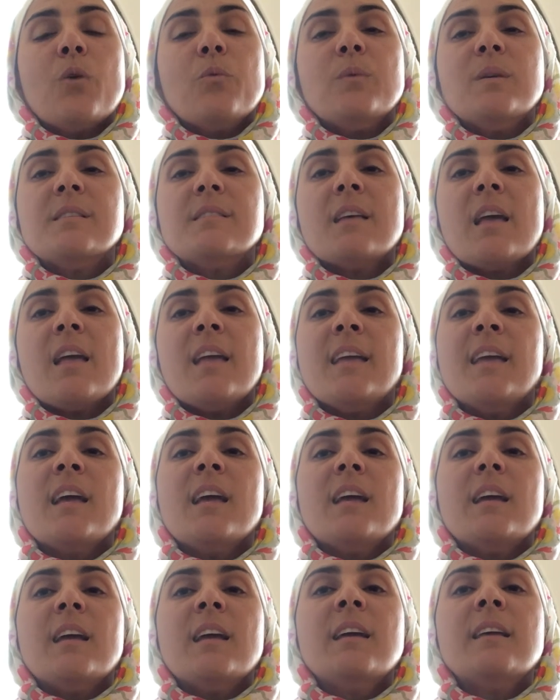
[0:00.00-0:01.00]
We say,
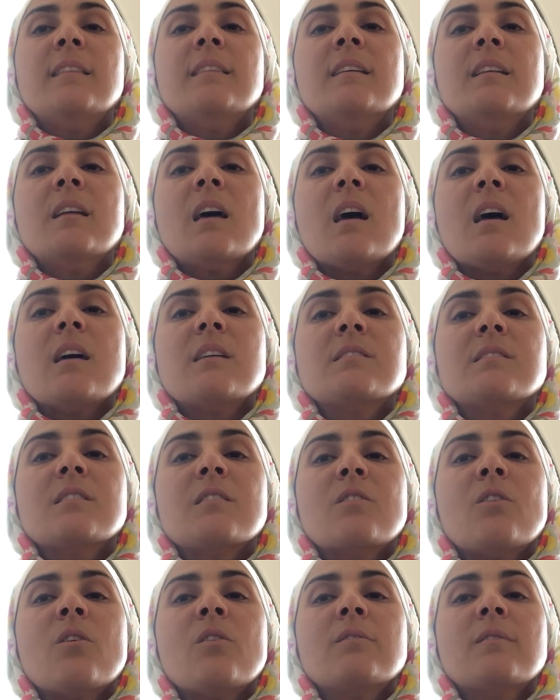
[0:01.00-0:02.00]
Ihdina
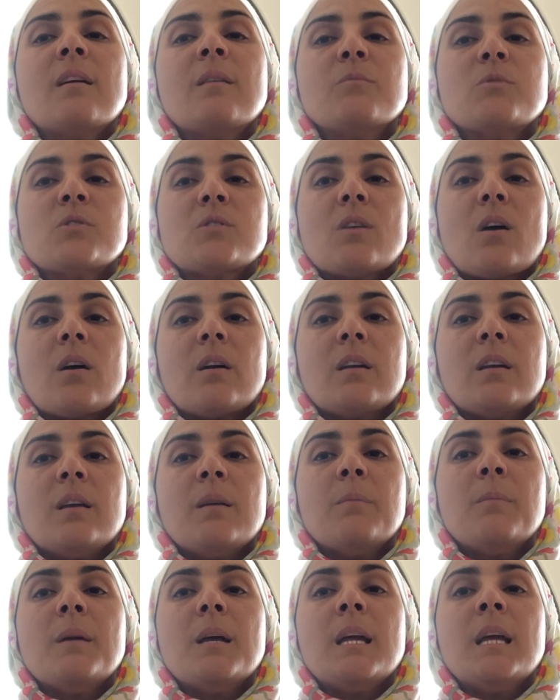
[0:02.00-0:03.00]
as-sirat al-mustaqim.
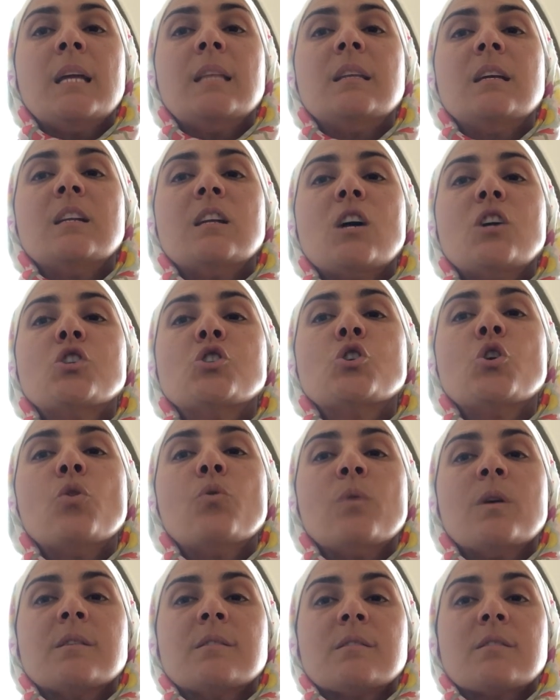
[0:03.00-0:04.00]
Ihdina,
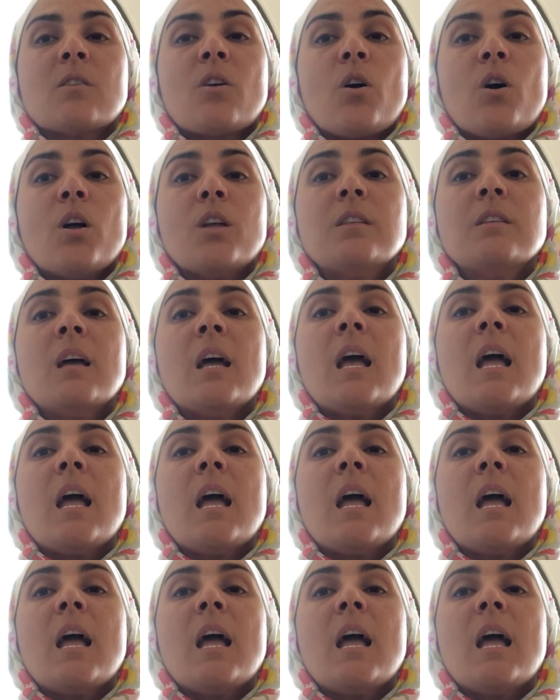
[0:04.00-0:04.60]
show us, God,